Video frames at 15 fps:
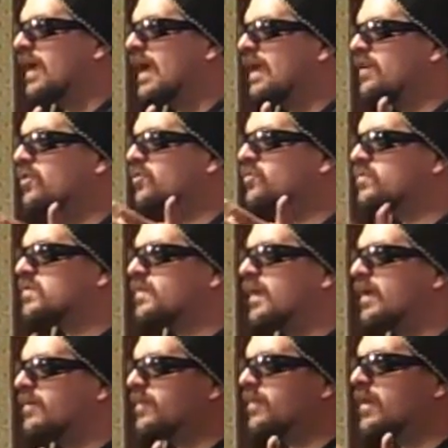And
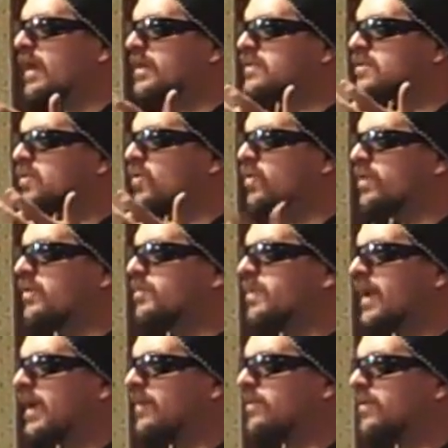newspaper as
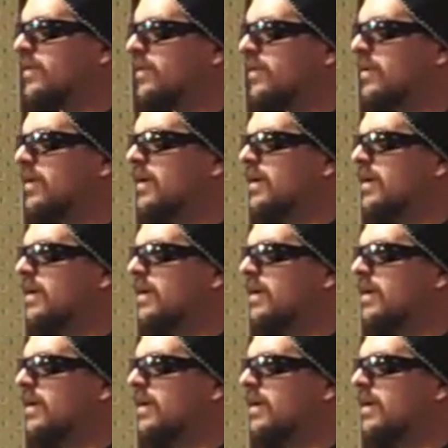toilet paper